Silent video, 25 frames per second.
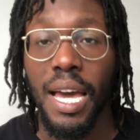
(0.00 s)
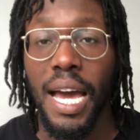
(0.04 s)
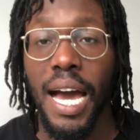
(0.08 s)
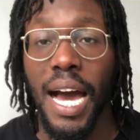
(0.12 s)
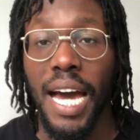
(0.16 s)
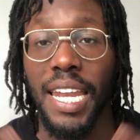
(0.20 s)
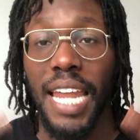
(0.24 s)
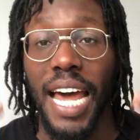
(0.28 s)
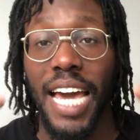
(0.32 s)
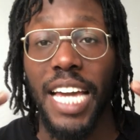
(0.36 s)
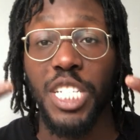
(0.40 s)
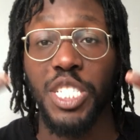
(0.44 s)

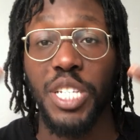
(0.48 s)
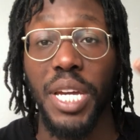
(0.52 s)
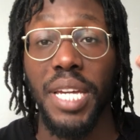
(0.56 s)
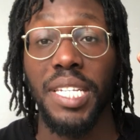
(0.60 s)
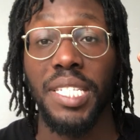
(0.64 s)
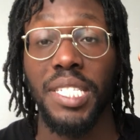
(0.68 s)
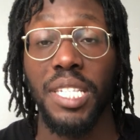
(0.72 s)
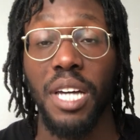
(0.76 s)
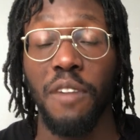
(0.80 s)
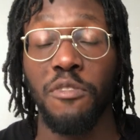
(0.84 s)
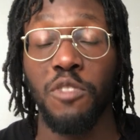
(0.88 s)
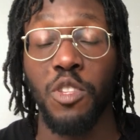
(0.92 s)
And now you train
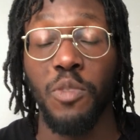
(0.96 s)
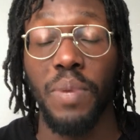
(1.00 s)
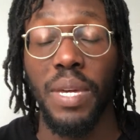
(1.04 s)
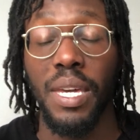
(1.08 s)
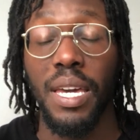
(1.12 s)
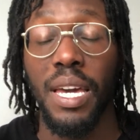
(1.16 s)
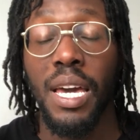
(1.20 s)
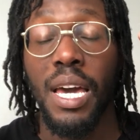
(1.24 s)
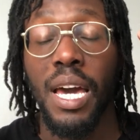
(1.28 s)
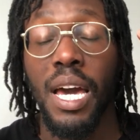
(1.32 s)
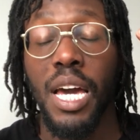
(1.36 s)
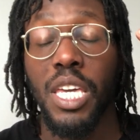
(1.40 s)
yourself to
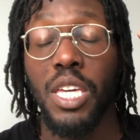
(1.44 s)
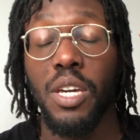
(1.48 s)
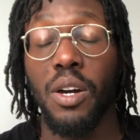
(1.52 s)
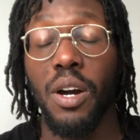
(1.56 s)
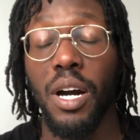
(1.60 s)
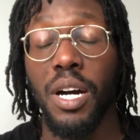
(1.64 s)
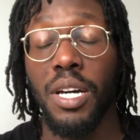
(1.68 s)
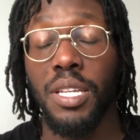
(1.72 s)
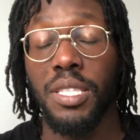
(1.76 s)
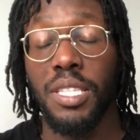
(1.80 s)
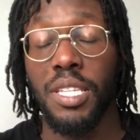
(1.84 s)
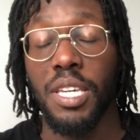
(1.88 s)
be,
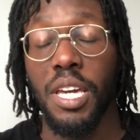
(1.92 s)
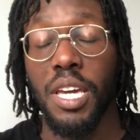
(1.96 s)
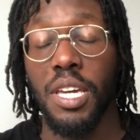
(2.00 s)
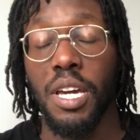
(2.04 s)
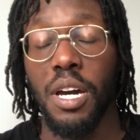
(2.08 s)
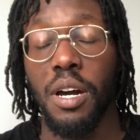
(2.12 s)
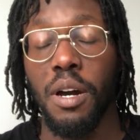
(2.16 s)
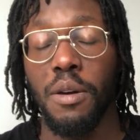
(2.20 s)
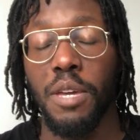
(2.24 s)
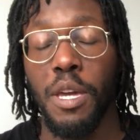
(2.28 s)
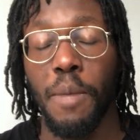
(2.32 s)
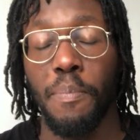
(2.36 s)

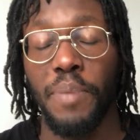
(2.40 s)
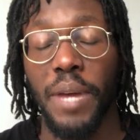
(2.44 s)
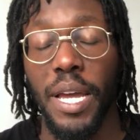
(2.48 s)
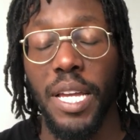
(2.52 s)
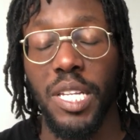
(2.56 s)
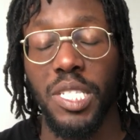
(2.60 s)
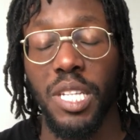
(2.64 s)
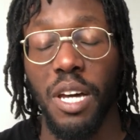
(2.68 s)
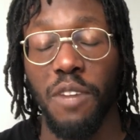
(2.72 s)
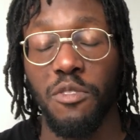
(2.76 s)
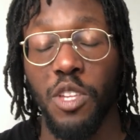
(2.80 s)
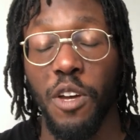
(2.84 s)
you play
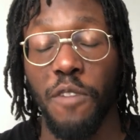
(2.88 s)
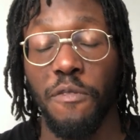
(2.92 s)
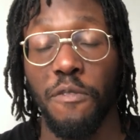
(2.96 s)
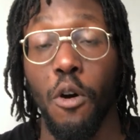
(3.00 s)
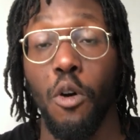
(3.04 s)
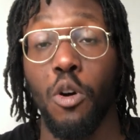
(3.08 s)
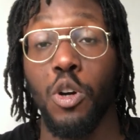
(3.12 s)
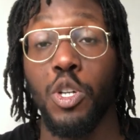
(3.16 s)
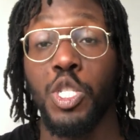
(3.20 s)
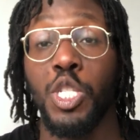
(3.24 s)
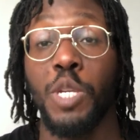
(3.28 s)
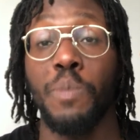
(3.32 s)
yourself to
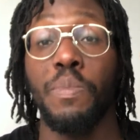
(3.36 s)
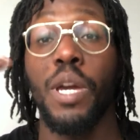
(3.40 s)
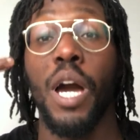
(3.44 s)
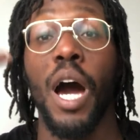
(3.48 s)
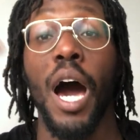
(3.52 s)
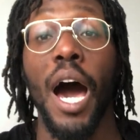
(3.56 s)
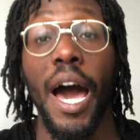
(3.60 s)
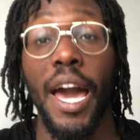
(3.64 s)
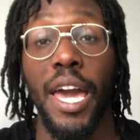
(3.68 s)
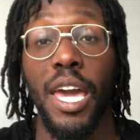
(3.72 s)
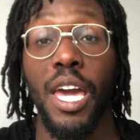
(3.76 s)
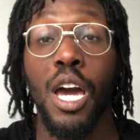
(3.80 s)
focus to be
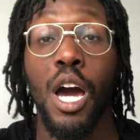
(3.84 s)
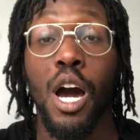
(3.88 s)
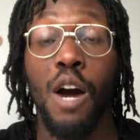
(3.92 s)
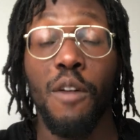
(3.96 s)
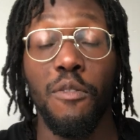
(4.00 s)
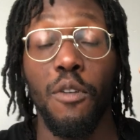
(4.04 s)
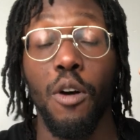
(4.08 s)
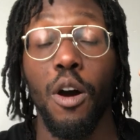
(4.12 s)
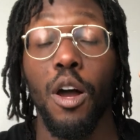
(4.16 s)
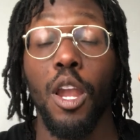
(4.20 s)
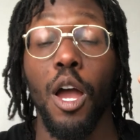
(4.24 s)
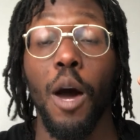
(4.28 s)
high
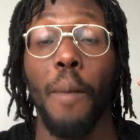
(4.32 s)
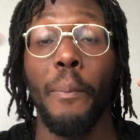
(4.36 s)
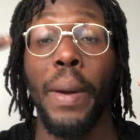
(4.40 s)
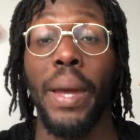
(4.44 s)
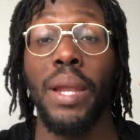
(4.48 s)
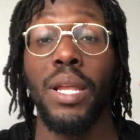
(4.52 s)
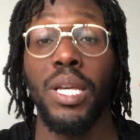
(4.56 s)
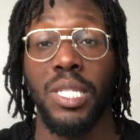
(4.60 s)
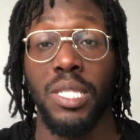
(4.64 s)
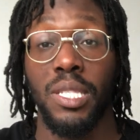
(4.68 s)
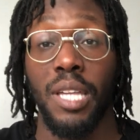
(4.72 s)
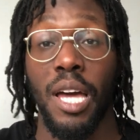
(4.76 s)
for a long
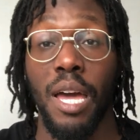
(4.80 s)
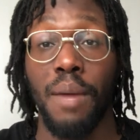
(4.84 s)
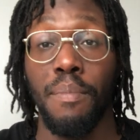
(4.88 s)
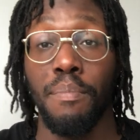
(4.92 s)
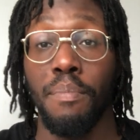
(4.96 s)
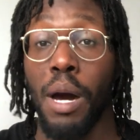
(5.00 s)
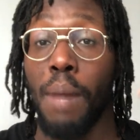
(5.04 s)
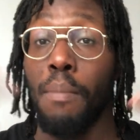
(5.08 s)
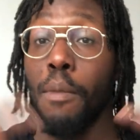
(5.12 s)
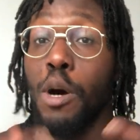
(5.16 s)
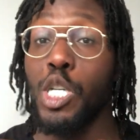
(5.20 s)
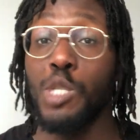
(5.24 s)
period of time.
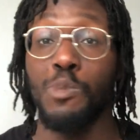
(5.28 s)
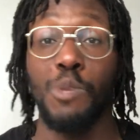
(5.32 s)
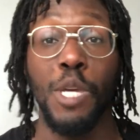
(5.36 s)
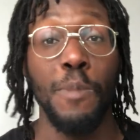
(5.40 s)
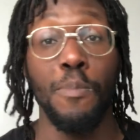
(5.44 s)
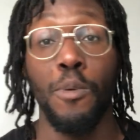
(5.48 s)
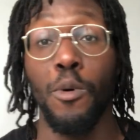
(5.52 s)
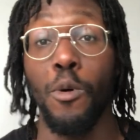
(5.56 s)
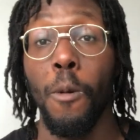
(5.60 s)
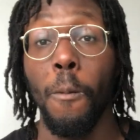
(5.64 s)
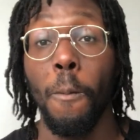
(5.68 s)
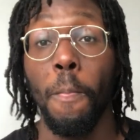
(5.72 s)
But most
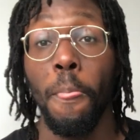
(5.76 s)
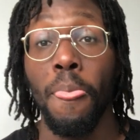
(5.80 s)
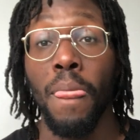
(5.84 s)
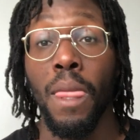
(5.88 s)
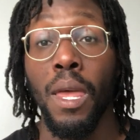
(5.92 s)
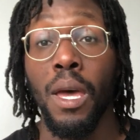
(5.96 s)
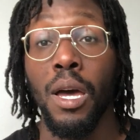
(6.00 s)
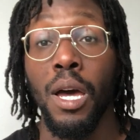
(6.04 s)
people,